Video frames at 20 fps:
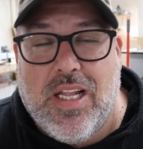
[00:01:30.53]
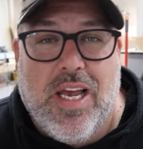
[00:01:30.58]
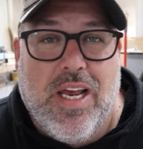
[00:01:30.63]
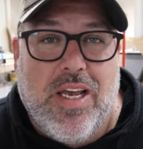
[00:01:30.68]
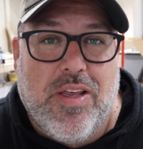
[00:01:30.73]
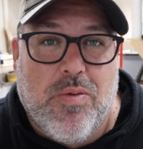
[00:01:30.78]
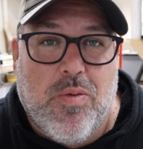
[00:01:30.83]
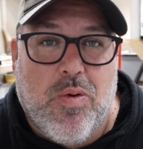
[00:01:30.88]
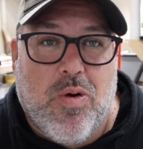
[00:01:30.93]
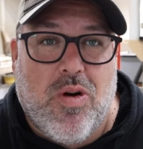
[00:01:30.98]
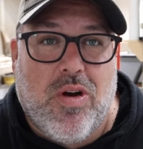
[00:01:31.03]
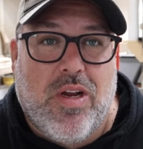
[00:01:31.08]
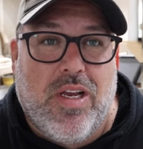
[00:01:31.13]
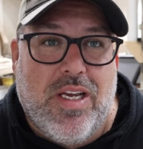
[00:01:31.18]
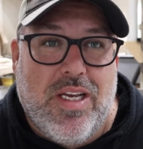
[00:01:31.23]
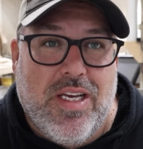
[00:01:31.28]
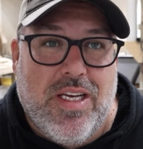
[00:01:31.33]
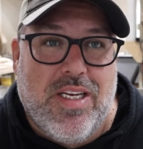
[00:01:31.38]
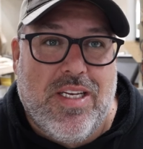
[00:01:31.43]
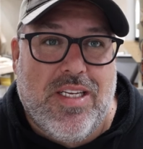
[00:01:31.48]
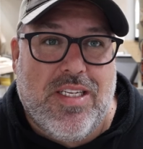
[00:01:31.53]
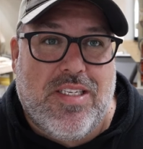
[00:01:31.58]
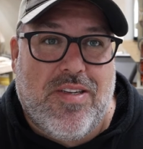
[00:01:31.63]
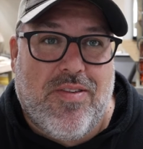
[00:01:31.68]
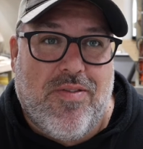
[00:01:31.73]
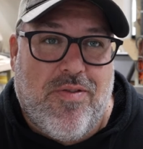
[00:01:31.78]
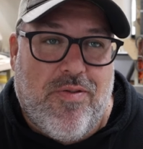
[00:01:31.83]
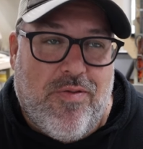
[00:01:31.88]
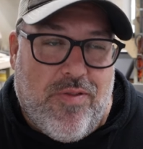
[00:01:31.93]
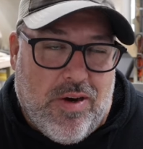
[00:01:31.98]
lathe work is
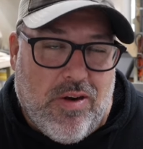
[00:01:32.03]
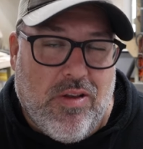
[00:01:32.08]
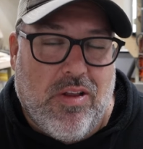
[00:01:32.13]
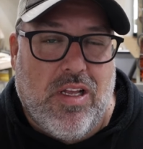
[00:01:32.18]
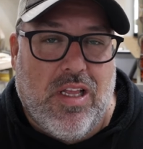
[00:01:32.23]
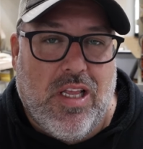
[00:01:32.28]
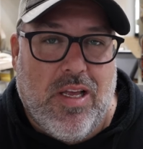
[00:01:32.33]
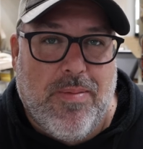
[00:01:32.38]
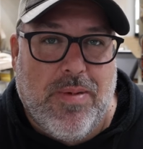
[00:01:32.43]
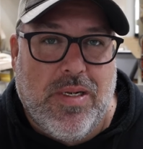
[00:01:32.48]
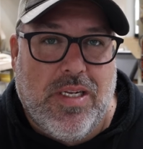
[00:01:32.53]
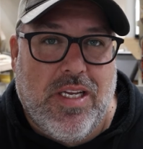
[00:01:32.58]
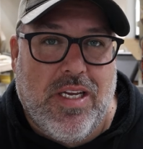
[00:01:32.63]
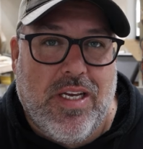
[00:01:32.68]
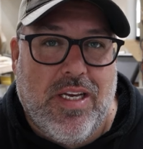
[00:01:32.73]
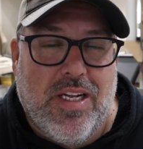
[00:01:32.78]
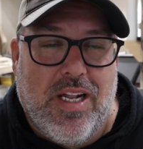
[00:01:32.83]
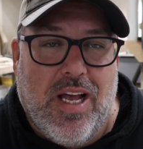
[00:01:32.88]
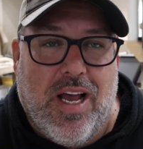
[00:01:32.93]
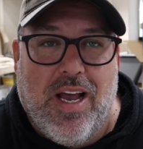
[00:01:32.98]
fairly limited.